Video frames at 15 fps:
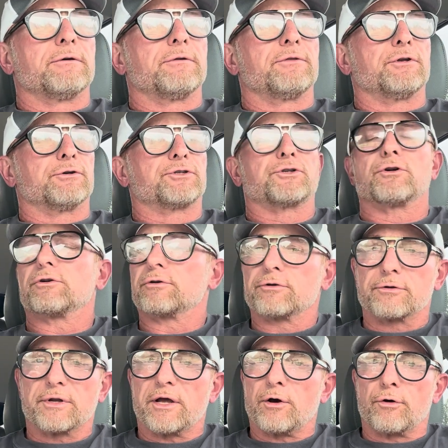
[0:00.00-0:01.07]
There are
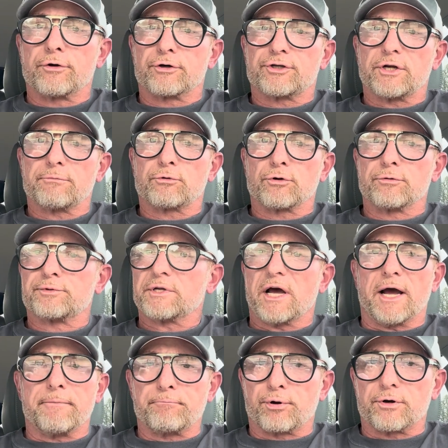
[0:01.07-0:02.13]
certain ownership groups
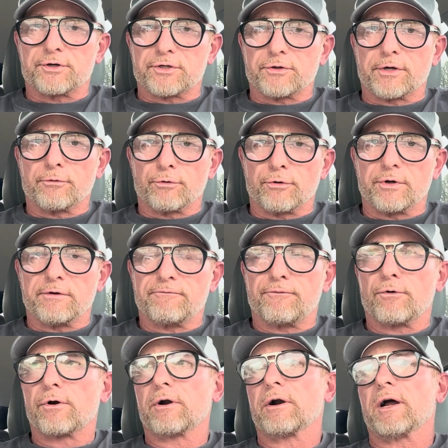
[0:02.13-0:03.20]
I'm personally rooting
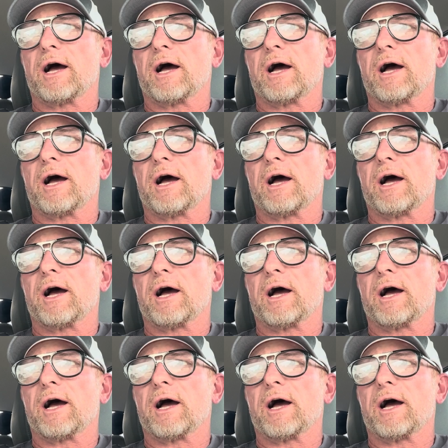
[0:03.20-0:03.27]
for.